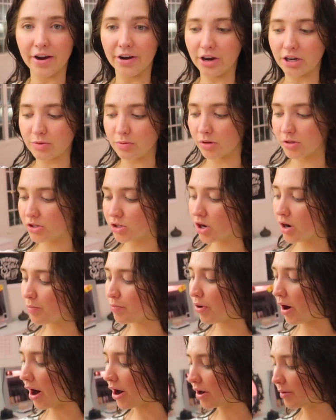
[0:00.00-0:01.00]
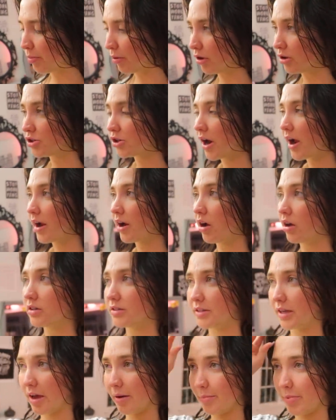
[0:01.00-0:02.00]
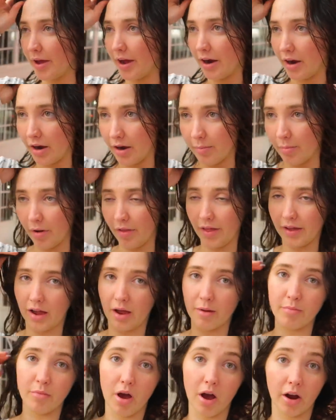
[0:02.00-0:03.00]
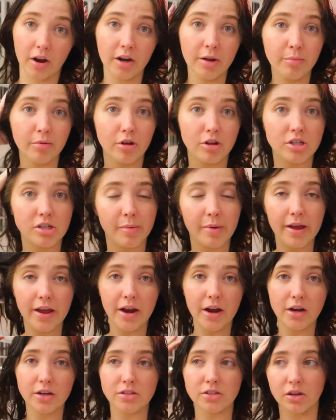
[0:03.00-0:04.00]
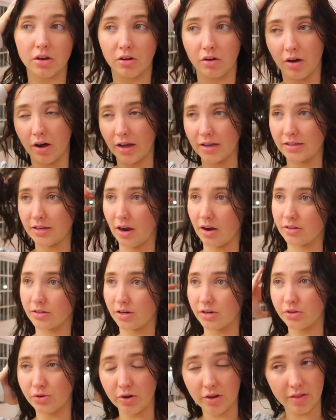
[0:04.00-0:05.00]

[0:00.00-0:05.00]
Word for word: here, you're supposed to do it prior to blow drying on damp hair, but like I'm not gonna blow dry my hair, so I doubt it's gonna do